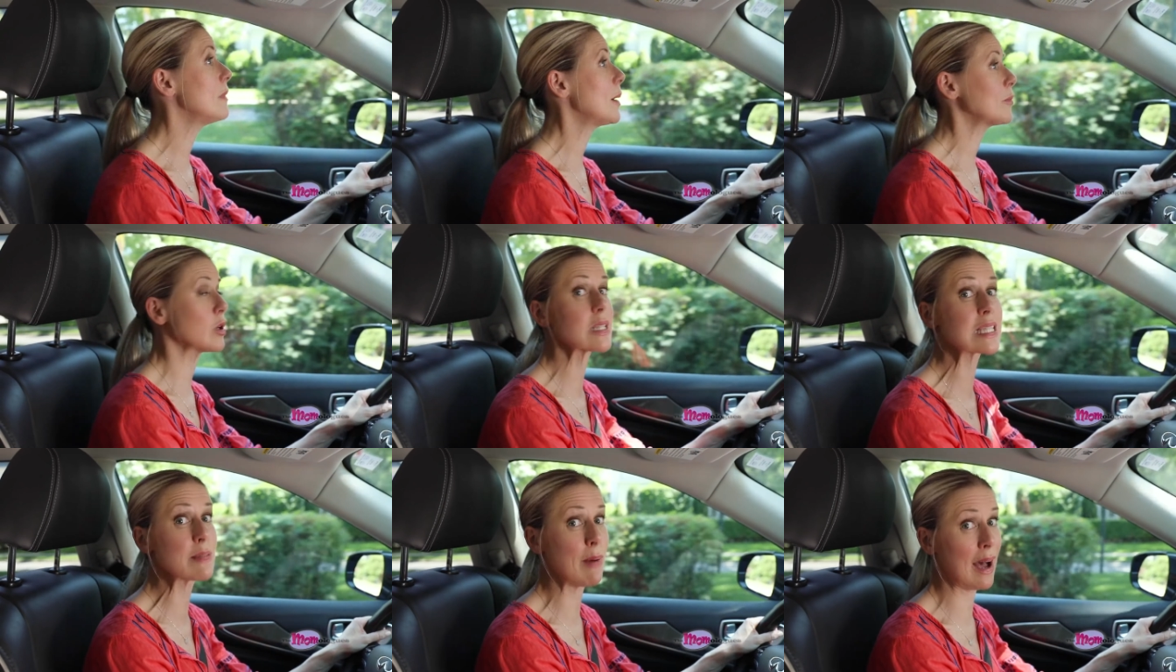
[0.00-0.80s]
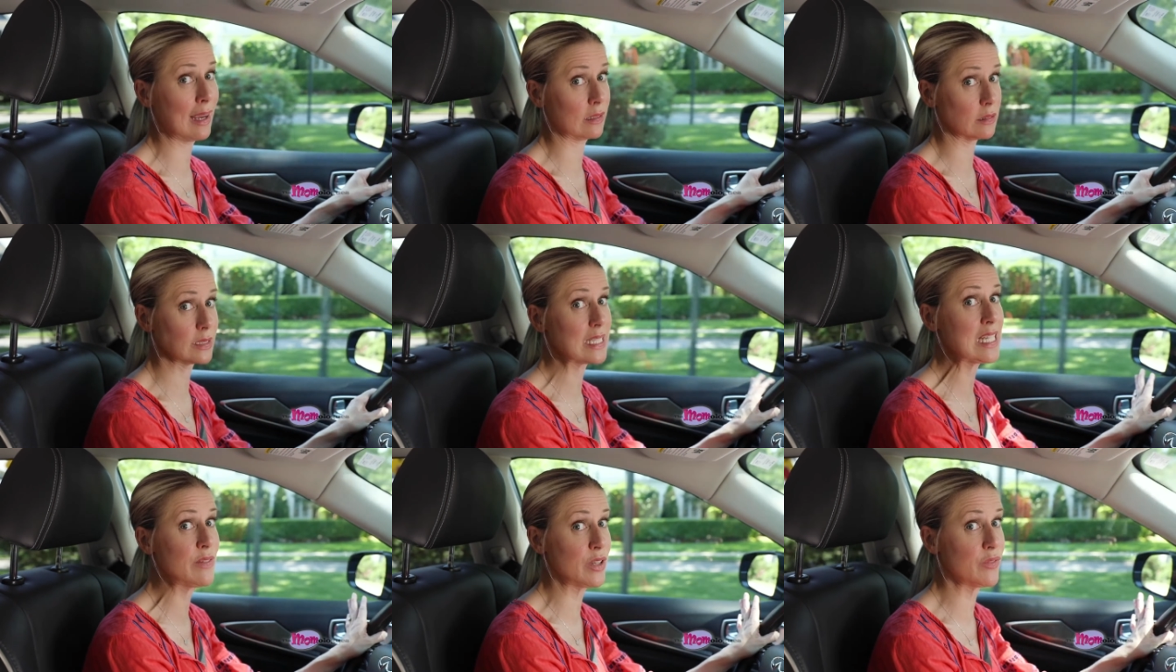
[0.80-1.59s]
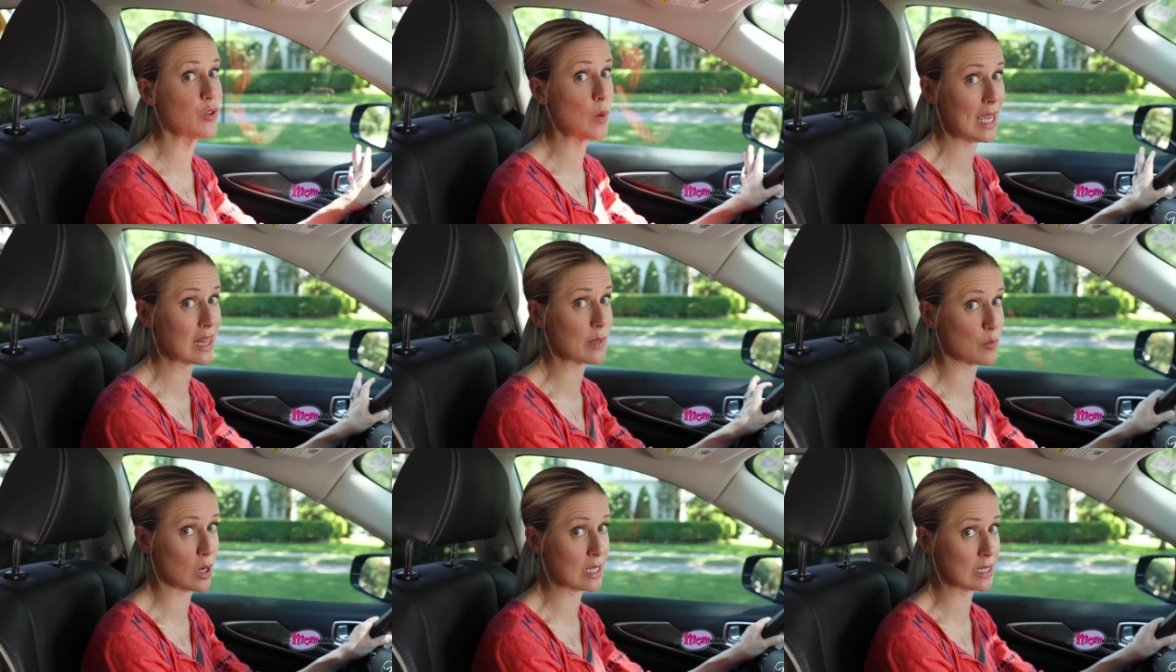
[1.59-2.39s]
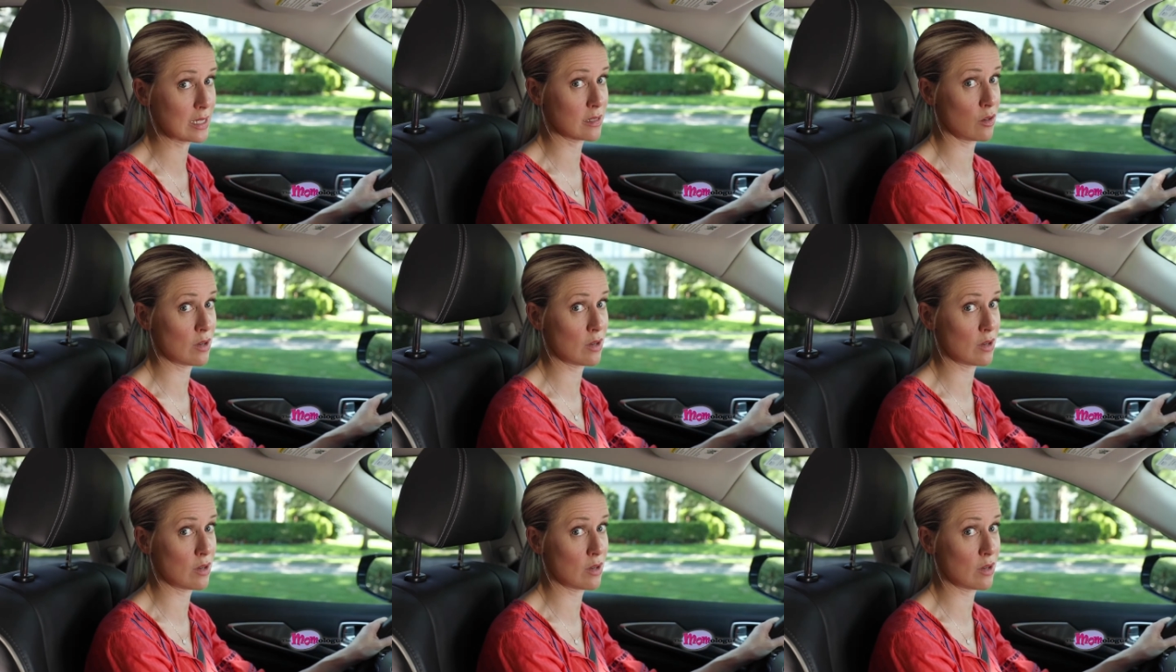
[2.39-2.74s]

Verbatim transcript: Remember, smile, even if you hate the present,